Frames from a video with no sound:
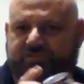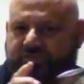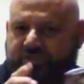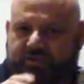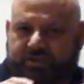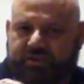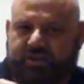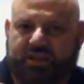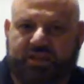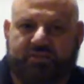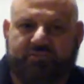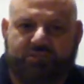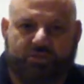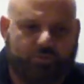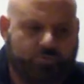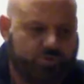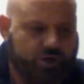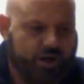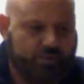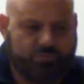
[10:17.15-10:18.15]
It'll give you
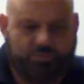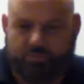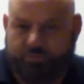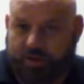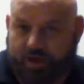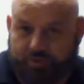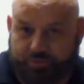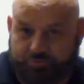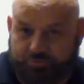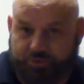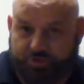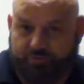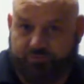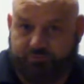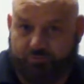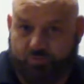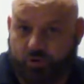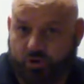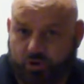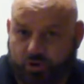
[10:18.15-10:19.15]
probably about 3 or
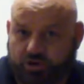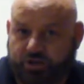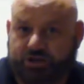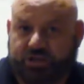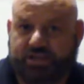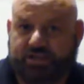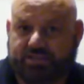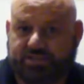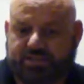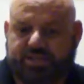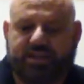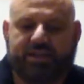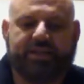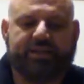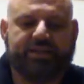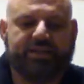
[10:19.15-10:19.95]
4 cookings in it.